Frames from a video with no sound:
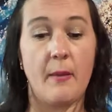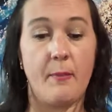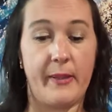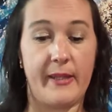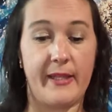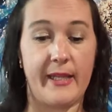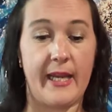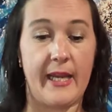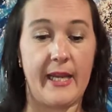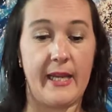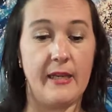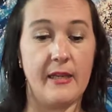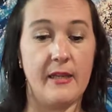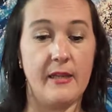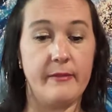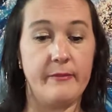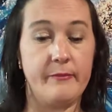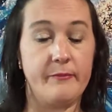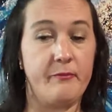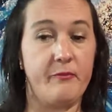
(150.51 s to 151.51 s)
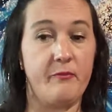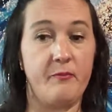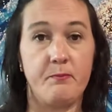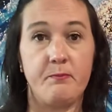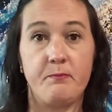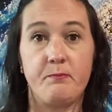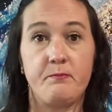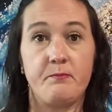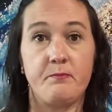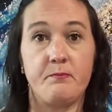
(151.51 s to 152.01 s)
plain
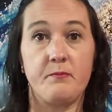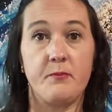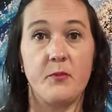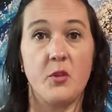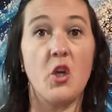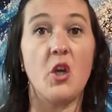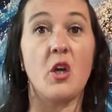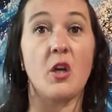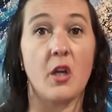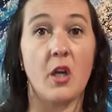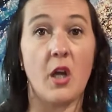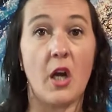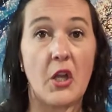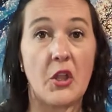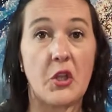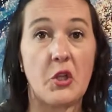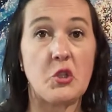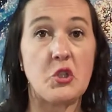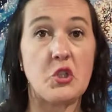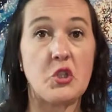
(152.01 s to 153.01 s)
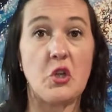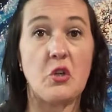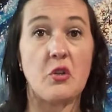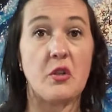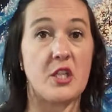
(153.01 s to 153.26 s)
look on their shirt.